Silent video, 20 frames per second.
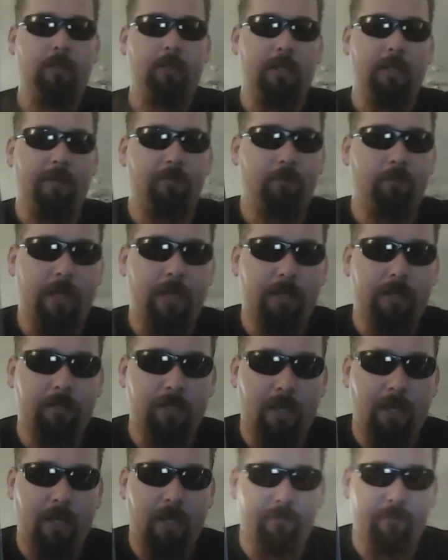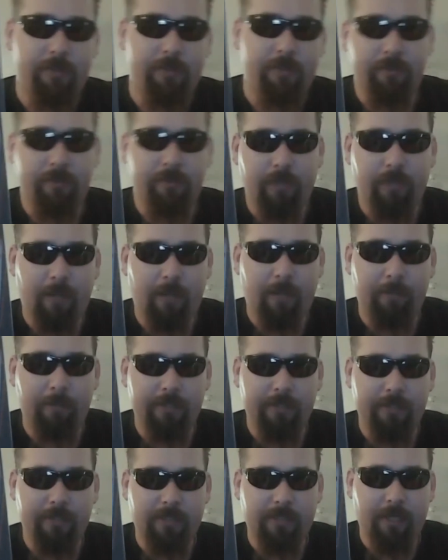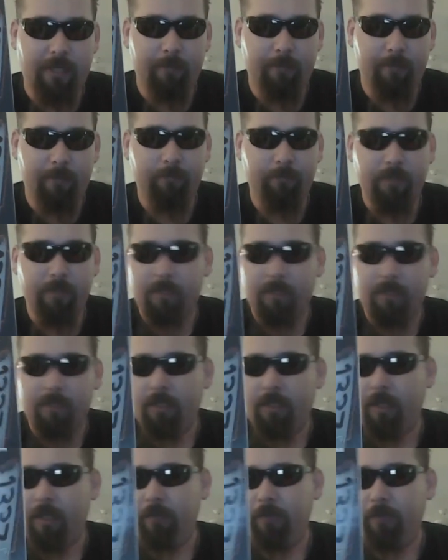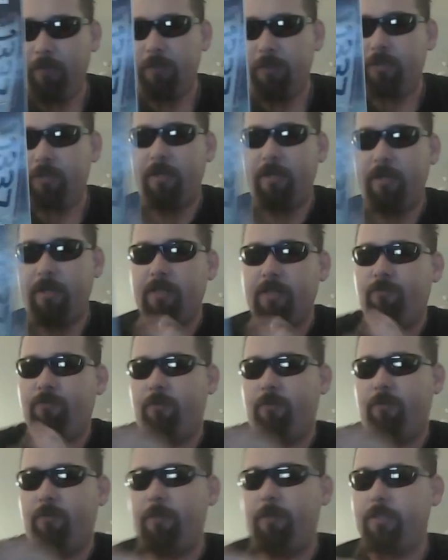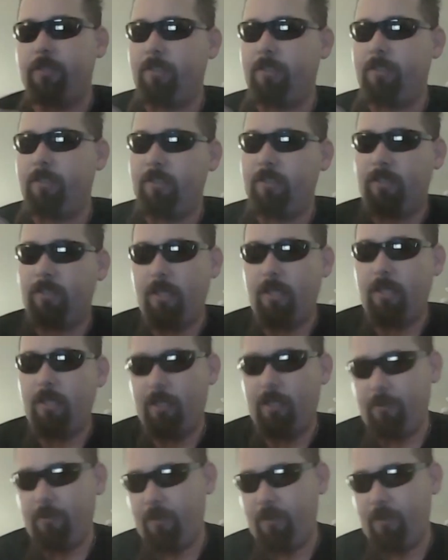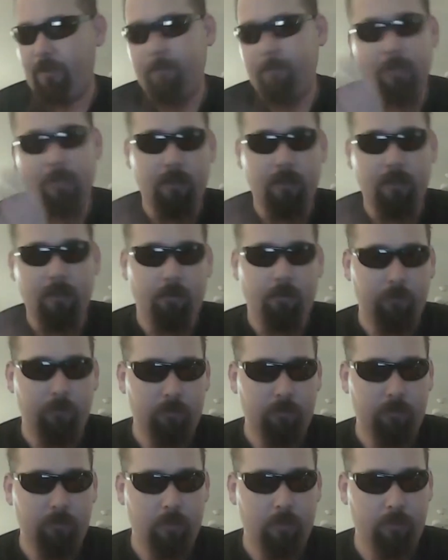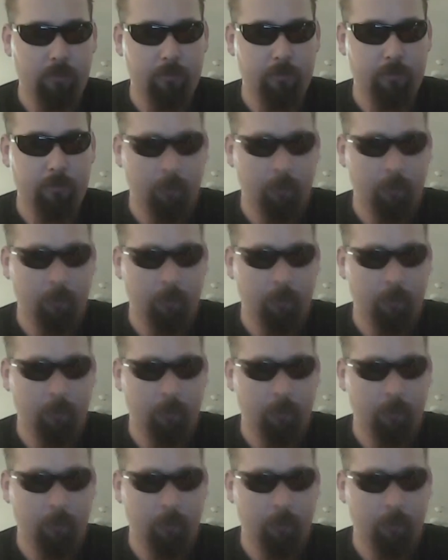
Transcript: eleven. We actually got a physical copy this time uh, with the Transformer uh, theme. We'll go a little more